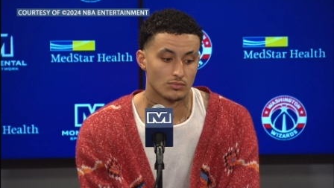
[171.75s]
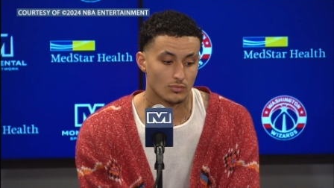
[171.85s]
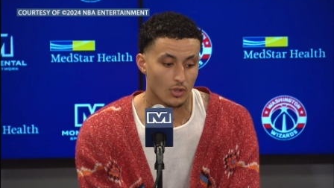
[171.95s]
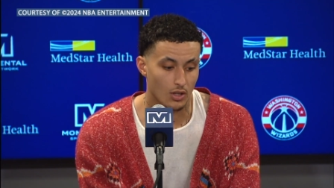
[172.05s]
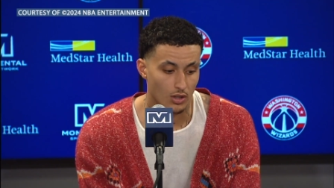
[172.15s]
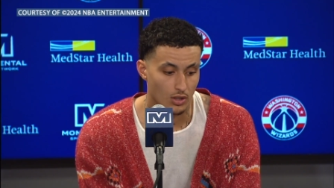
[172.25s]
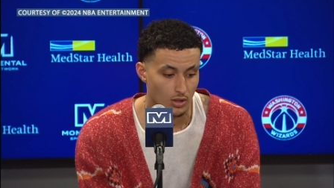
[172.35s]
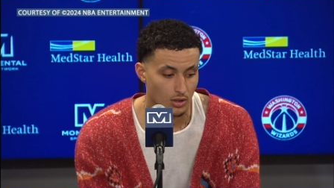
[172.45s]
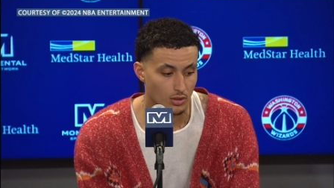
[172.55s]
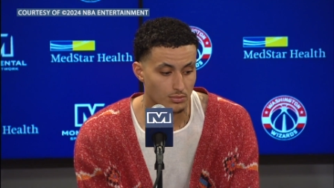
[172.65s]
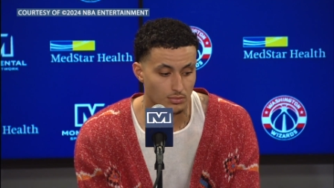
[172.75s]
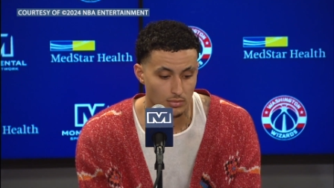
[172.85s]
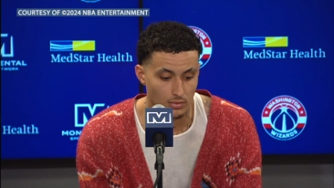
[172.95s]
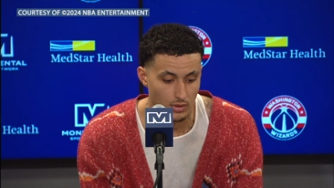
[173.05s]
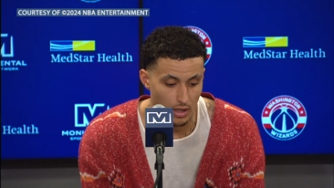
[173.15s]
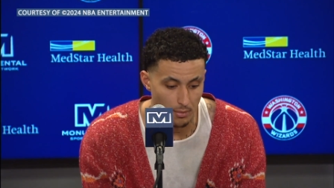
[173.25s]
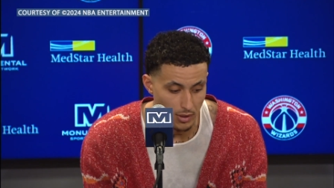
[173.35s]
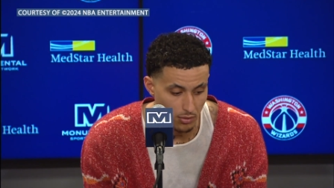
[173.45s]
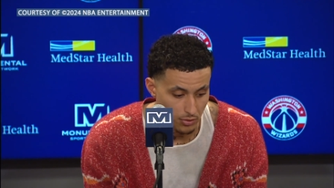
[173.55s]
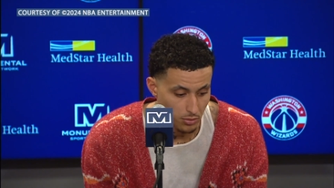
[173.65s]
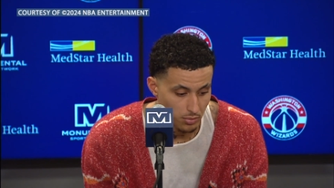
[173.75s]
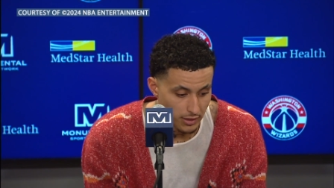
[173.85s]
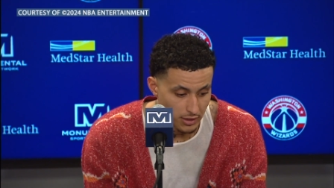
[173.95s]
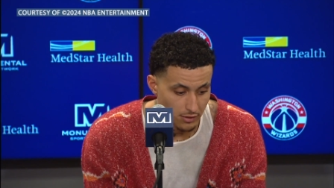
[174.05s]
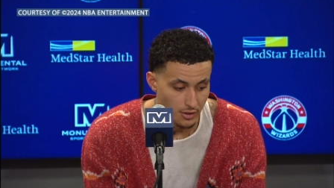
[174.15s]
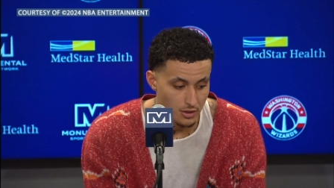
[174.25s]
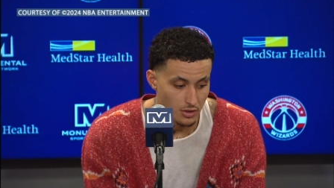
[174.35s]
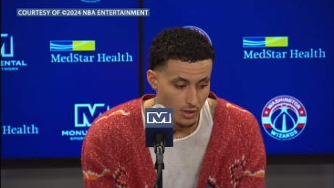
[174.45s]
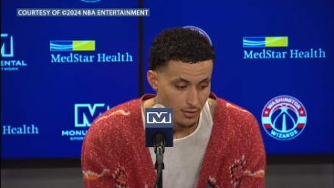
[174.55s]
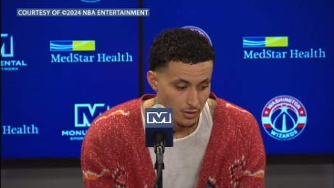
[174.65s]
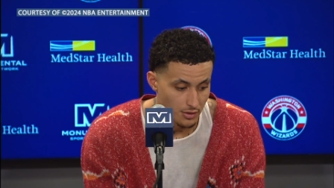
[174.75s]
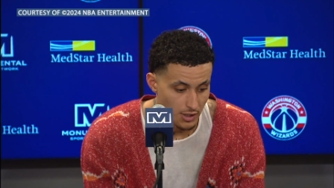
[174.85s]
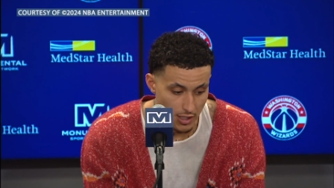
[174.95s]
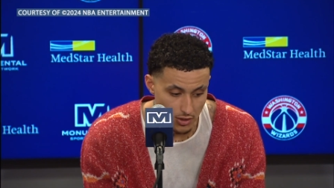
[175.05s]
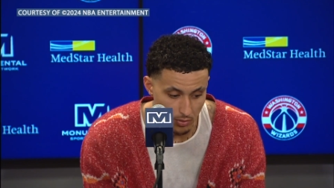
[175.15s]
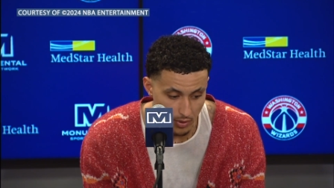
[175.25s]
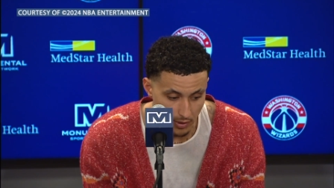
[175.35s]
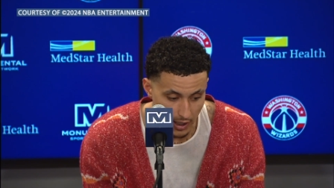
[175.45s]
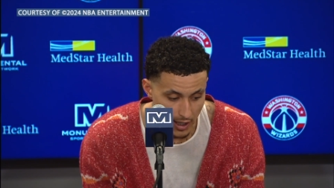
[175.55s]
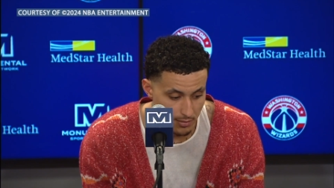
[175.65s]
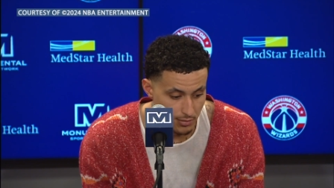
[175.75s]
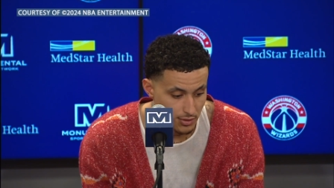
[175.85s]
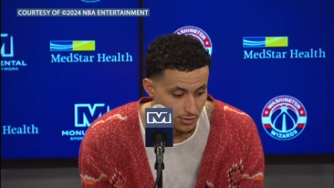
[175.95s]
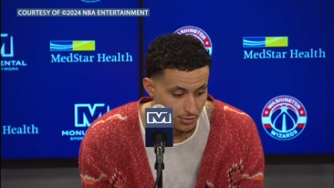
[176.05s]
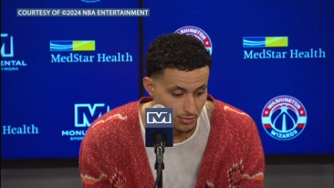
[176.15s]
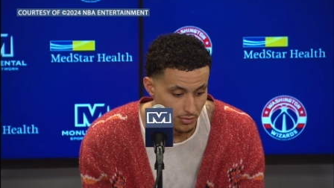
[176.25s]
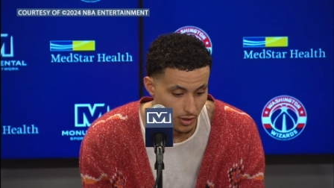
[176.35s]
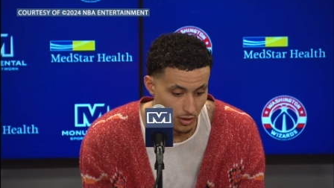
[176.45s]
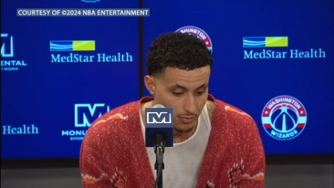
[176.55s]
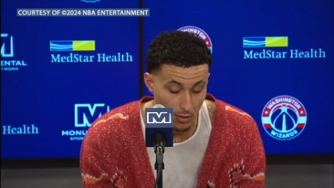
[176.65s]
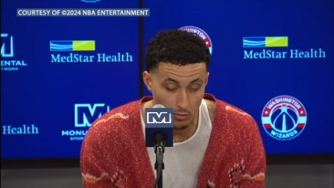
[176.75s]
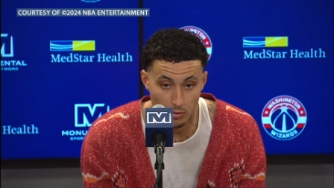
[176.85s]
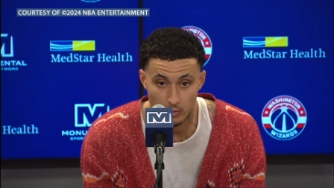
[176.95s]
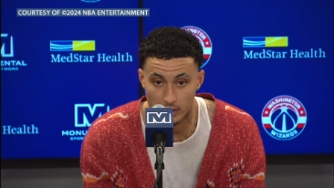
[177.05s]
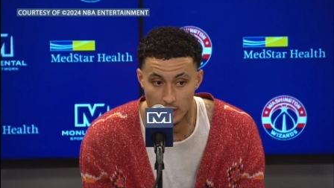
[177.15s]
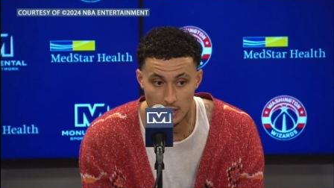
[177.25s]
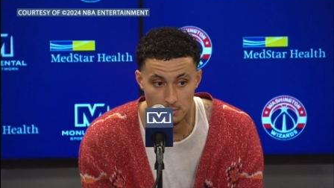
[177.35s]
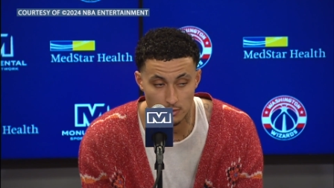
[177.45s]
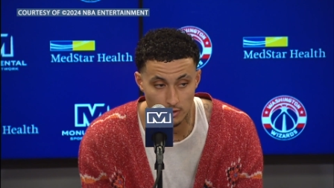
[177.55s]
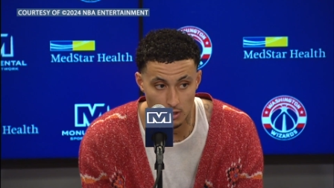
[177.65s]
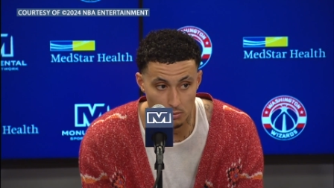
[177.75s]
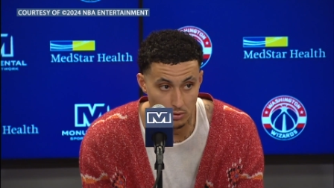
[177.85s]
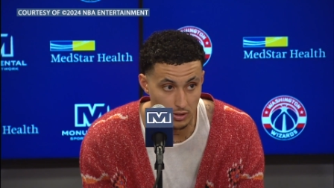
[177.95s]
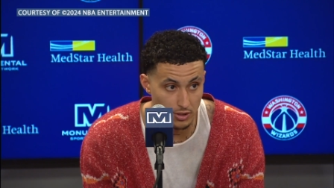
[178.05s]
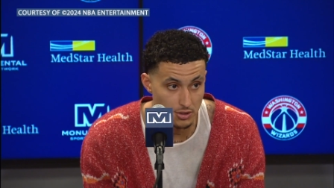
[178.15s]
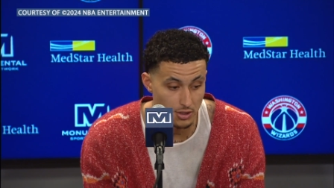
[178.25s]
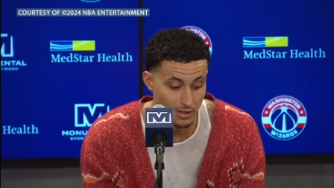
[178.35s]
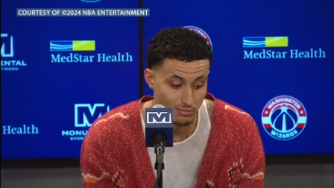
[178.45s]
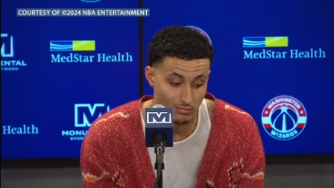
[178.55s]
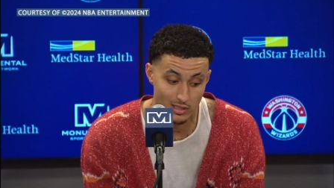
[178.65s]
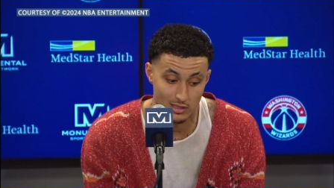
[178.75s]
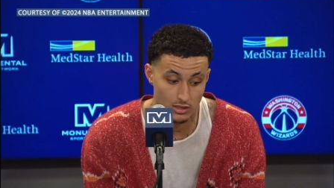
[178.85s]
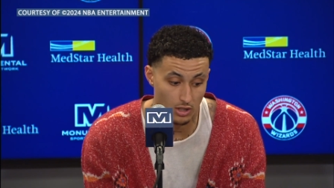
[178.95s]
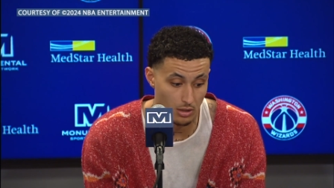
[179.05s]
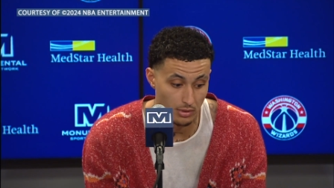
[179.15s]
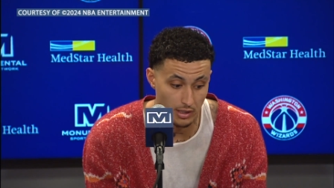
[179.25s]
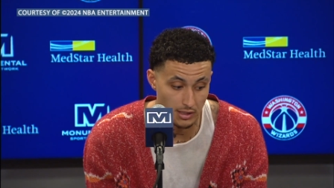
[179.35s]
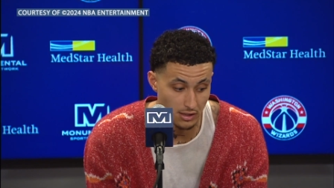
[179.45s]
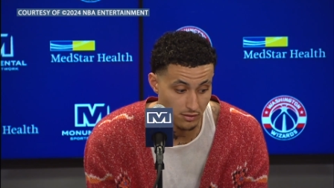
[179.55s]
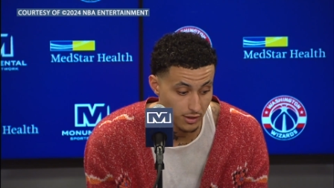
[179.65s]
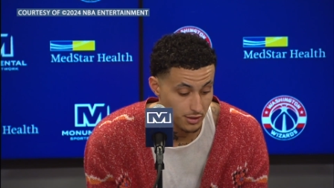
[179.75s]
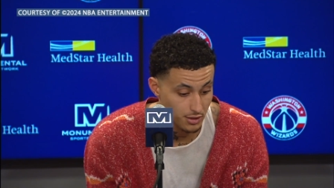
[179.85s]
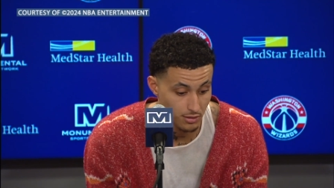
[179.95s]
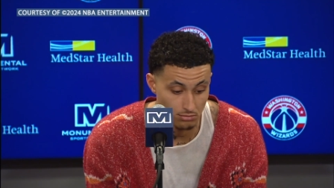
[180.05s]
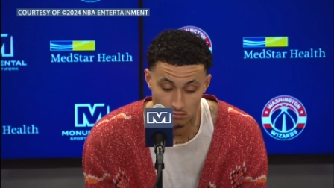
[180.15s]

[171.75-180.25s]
When you play defense, you have a chance to win games. They weren't winning games for a couple of years, and they just started playing defense.